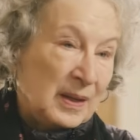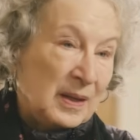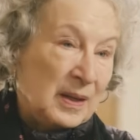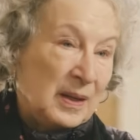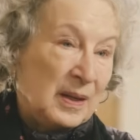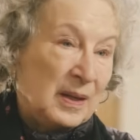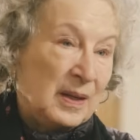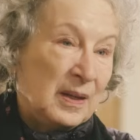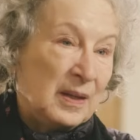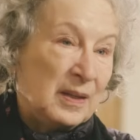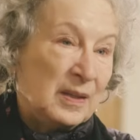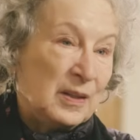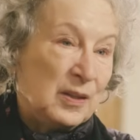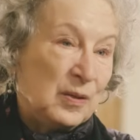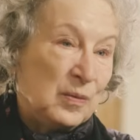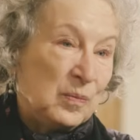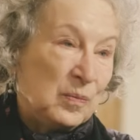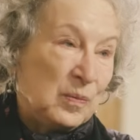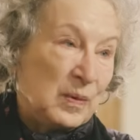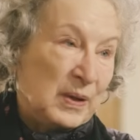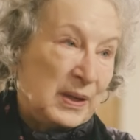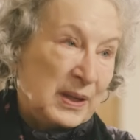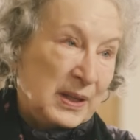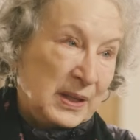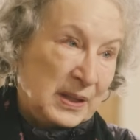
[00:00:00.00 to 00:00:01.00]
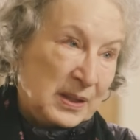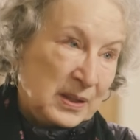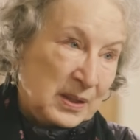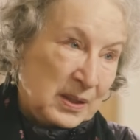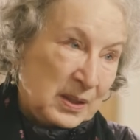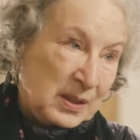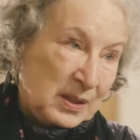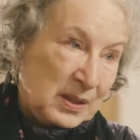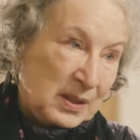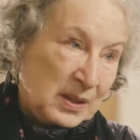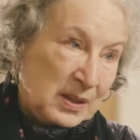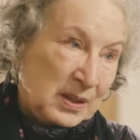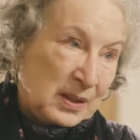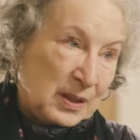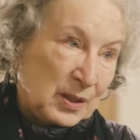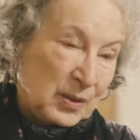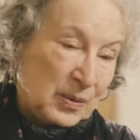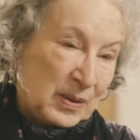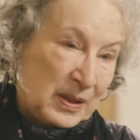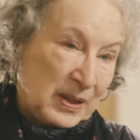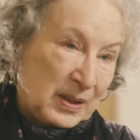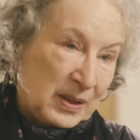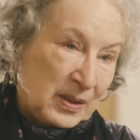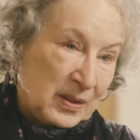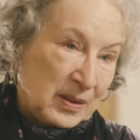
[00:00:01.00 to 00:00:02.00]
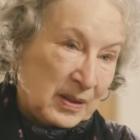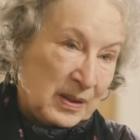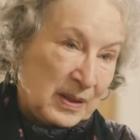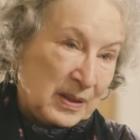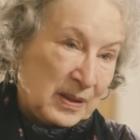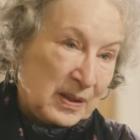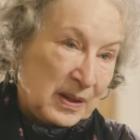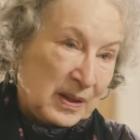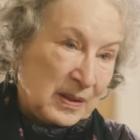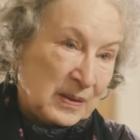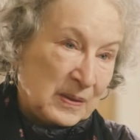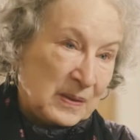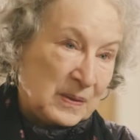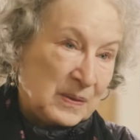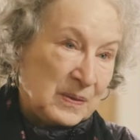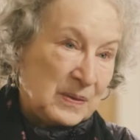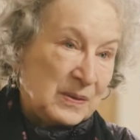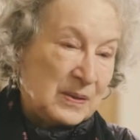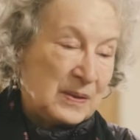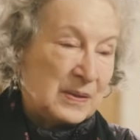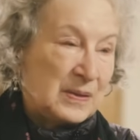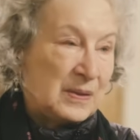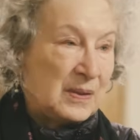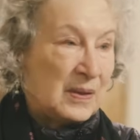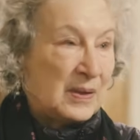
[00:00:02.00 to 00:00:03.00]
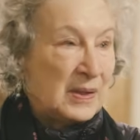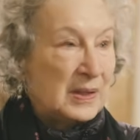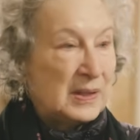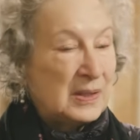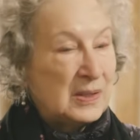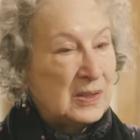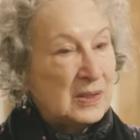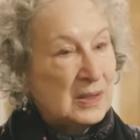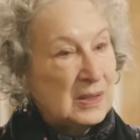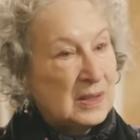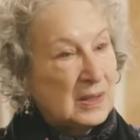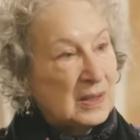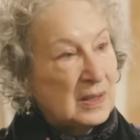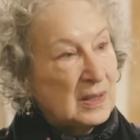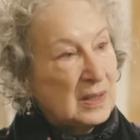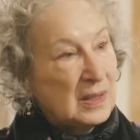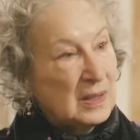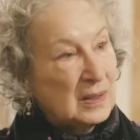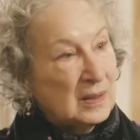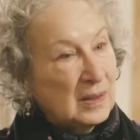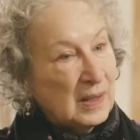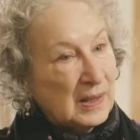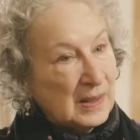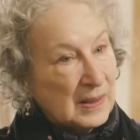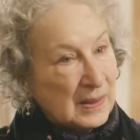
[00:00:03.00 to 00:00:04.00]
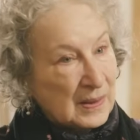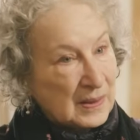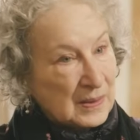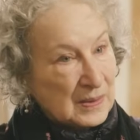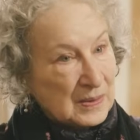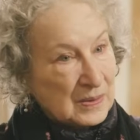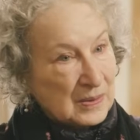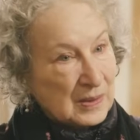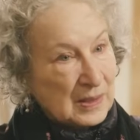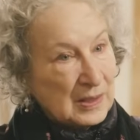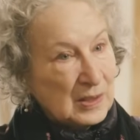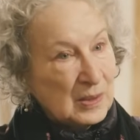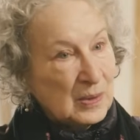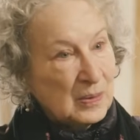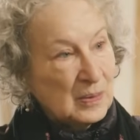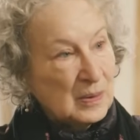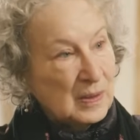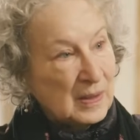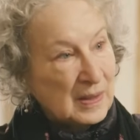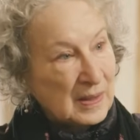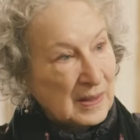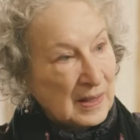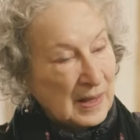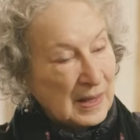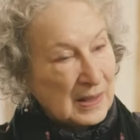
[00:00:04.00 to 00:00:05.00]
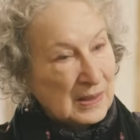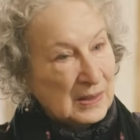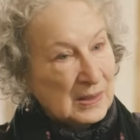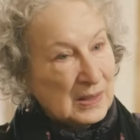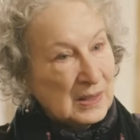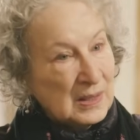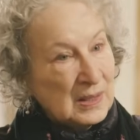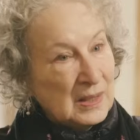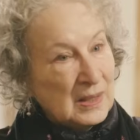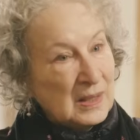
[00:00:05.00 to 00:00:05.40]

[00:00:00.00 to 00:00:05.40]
and read critically. That is, decide, I like this, I don't like that.